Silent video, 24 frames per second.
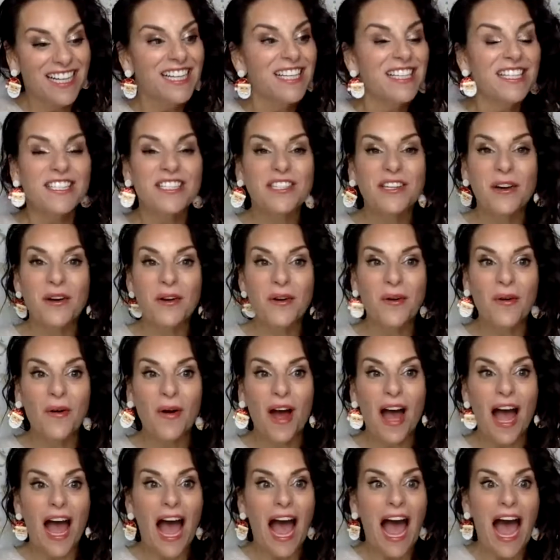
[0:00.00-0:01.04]
So
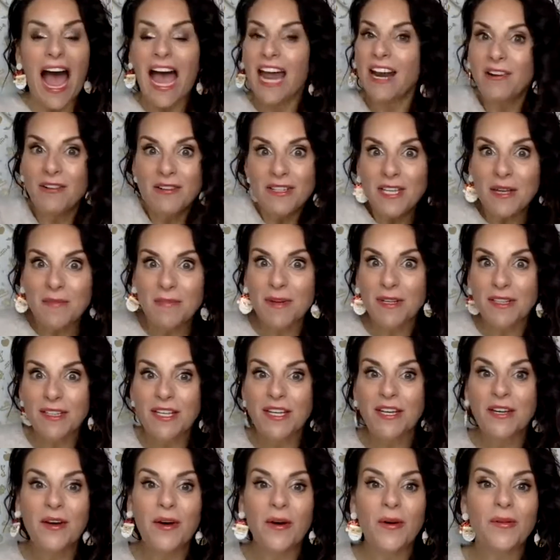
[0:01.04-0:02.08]
I don't typically
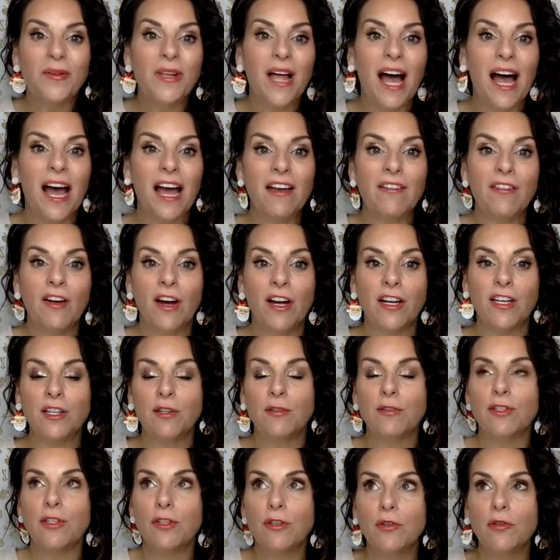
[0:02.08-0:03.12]
go live on
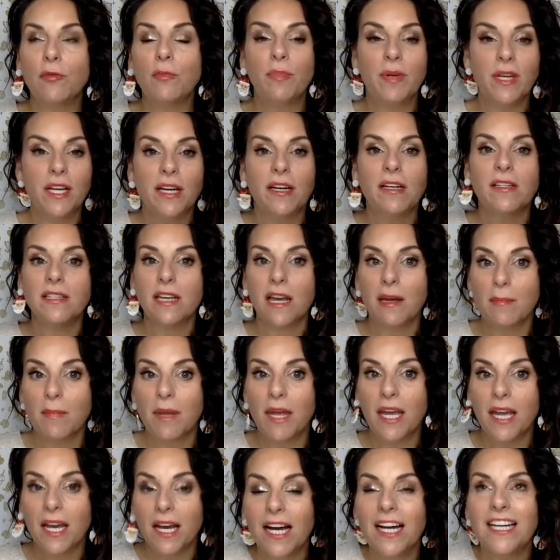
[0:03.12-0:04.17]
YouTube because I
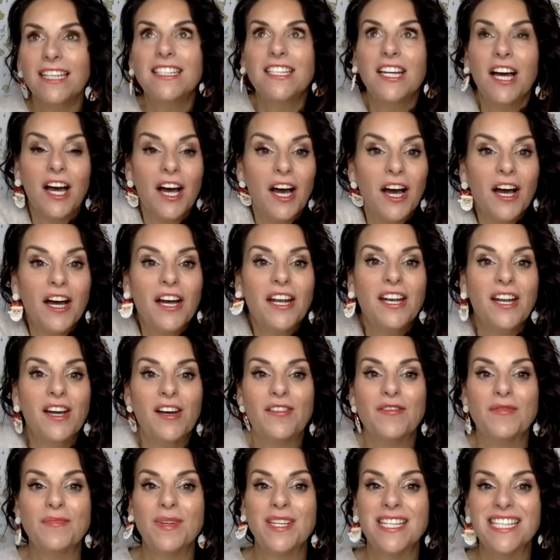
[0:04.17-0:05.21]
make a ton of
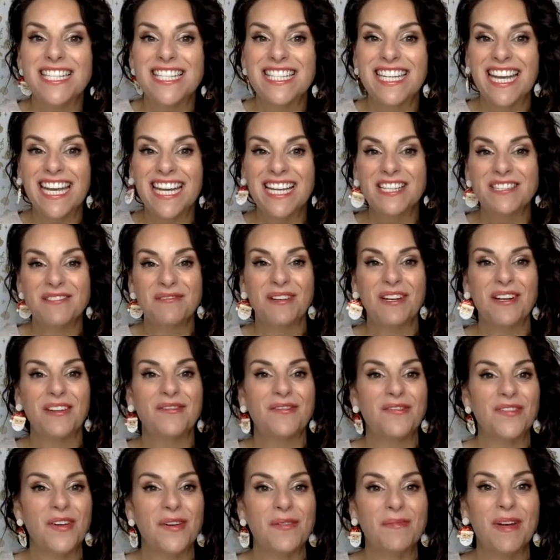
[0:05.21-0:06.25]
mistakes when I'm
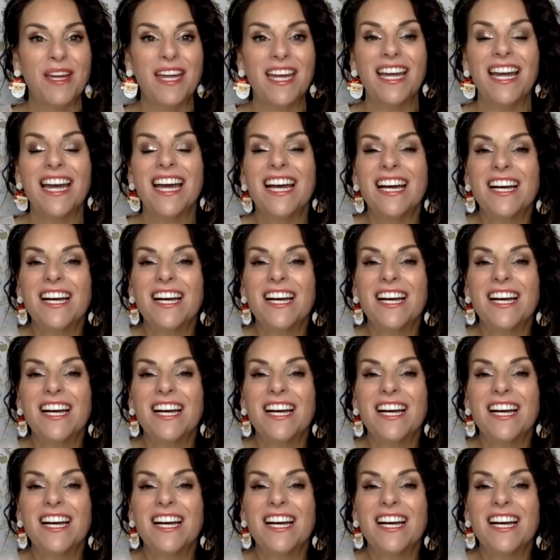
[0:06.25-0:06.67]
filming.